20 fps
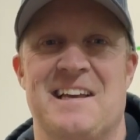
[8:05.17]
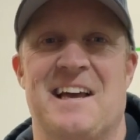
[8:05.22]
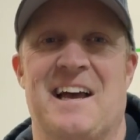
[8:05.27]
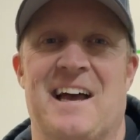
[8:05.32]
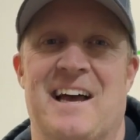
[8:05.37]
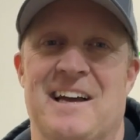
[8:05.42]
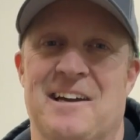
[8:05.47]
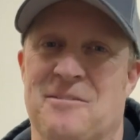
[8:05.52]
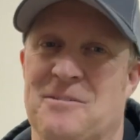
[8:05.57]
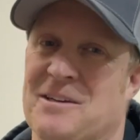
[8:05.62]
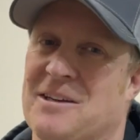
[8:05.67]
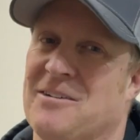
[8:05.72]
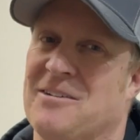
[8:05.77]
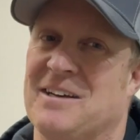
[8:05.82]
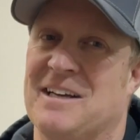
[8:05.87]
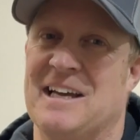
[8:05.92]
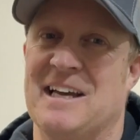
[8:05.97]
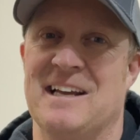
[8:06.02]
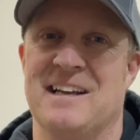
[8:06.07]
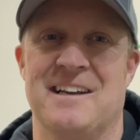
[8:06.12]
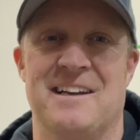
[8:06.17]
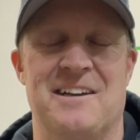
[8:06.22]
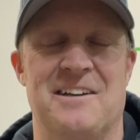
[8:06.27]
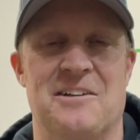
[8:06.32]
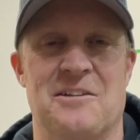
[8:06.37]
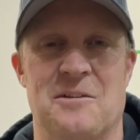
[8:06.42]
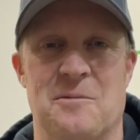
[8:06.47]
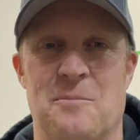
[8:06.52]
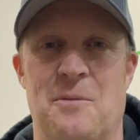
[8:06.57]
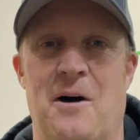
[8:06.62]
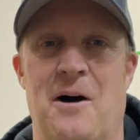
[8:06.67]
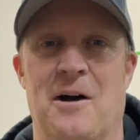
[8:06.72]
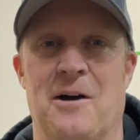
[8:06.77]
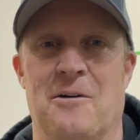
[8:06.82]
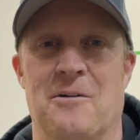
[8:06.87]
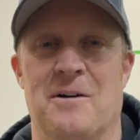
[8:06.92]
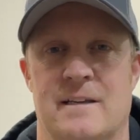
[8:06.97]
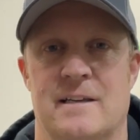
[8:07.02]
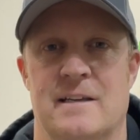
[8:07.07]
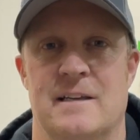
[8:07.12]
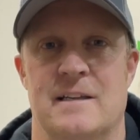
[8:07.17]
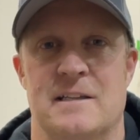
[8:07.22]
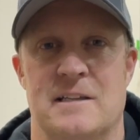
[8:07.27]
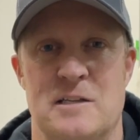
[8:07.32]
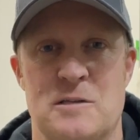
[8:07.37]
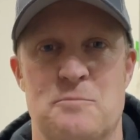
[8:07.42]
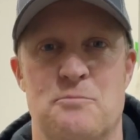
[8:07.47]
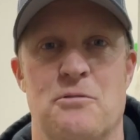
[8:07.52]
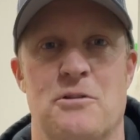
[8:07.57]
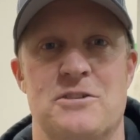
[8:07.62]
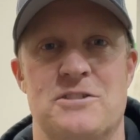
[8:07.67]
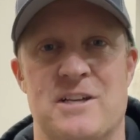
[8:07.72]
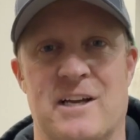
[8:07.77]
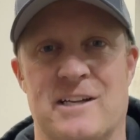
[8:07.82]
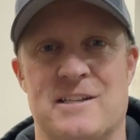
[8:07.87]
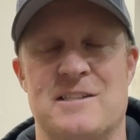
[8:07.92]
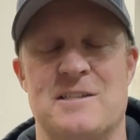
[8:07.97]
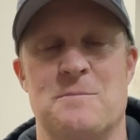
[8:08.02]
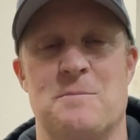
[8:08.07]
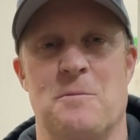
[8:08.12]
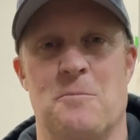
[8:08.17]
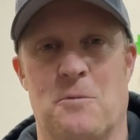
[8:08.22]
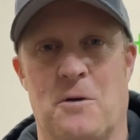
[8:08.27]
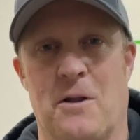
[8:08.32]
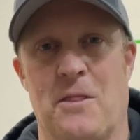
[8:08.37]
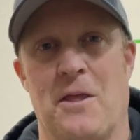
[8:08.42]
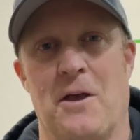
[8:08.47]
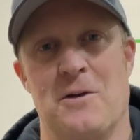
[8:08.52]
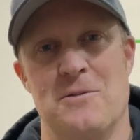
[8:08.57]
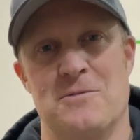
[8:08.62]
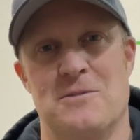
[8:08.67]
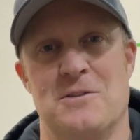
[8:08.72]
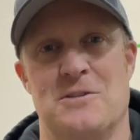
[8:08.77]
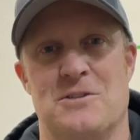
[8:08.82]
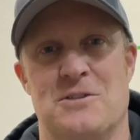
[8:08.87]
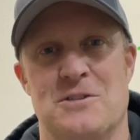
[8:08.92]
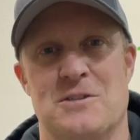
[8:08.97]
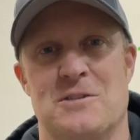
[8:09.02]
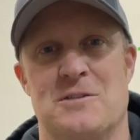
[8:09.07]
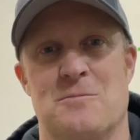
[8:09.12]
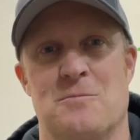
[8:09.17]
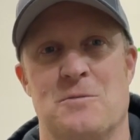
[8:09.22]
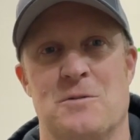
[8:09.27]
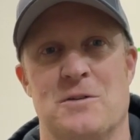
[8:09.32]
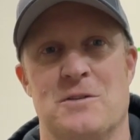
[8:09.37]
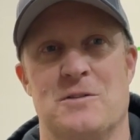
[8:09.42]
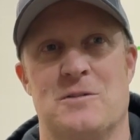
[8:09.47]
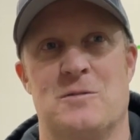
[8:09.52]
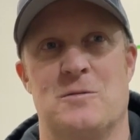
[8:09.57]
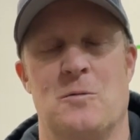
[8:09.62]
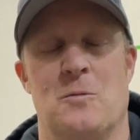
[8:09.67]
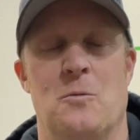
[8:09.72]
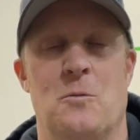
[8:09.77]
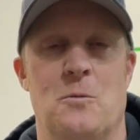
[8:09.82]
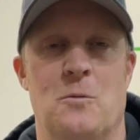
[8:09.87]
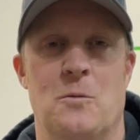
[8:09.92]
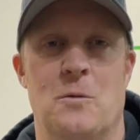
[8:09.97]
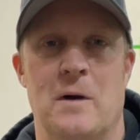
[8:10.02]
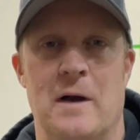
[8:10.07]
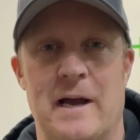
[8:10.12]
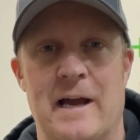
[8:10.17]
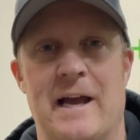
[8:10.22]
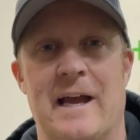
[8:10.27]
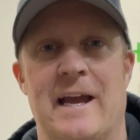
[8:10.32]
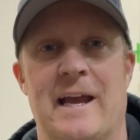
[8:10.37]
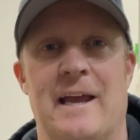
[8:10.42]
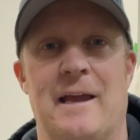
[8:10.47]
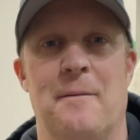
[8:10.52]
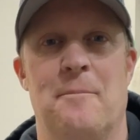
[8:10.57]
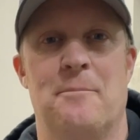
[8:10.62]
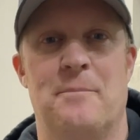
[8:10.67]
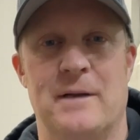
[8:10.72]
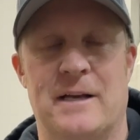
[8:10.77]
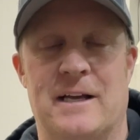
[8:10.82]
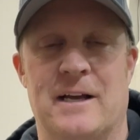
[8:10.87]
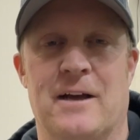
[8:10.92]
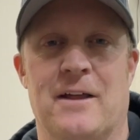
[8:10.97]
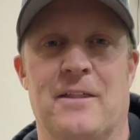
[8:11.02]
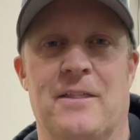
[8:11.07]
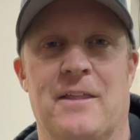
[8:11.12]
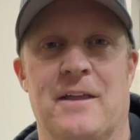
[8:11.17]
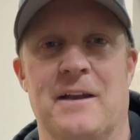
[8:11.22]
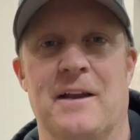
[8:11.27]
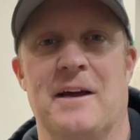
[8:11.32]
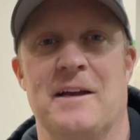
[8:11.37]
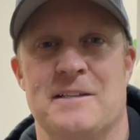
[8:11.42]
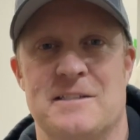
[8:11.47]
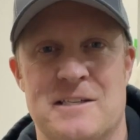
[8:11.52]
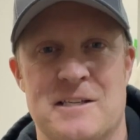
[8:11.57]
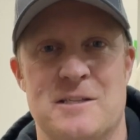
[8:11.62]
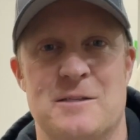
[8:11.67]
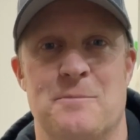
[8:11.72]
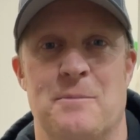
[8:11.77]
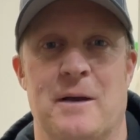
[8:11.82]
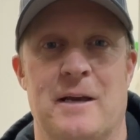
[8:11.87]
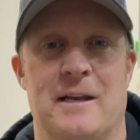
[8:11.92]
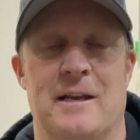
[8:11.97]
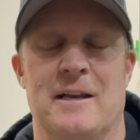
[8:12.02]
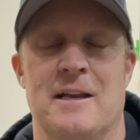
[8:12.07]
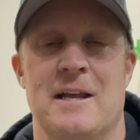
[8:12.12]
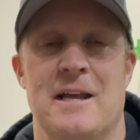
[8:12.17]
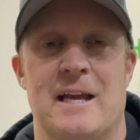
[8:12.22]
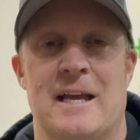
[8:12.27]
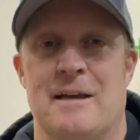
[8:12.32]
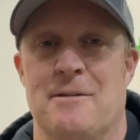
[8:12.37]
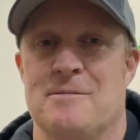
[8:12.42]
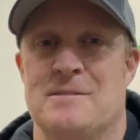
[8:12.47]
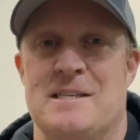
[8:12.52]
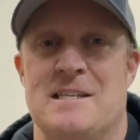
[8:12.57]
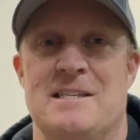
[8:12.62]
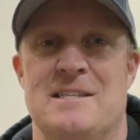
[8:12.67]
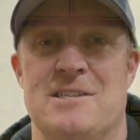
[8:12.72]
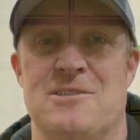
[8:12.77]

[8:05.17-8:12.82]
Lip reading: here we go again, another pile. This project has been one of those that just was way bigger than I anticipated. It was easy